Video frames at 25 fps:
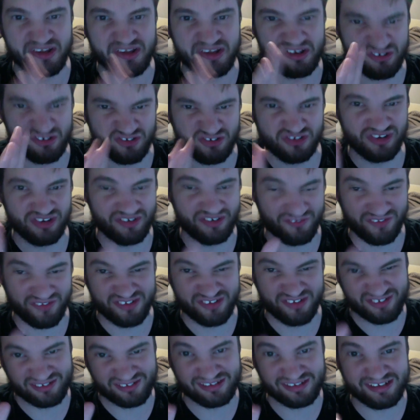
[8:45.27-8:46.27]
shit
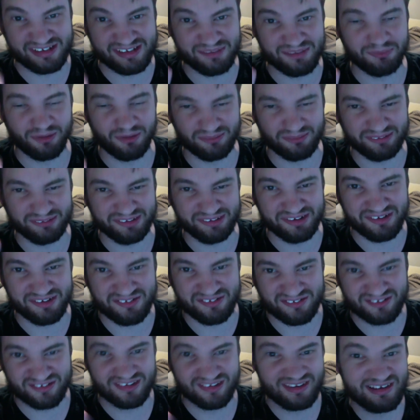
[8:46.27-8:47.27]
physically he probably
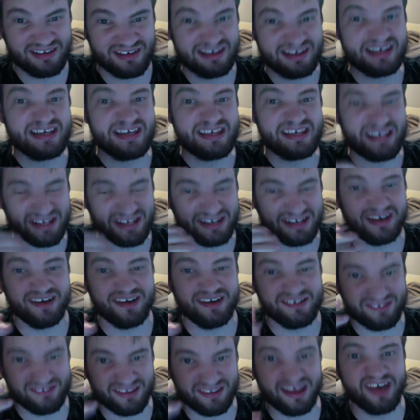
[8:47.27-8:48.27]
is, he
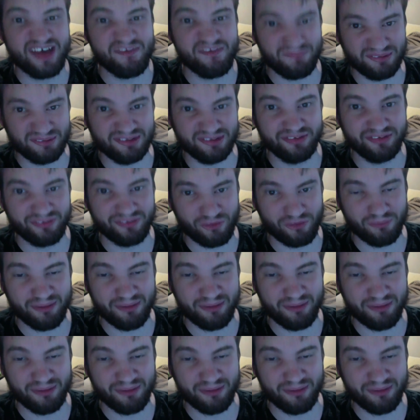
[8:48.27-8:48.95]
does have political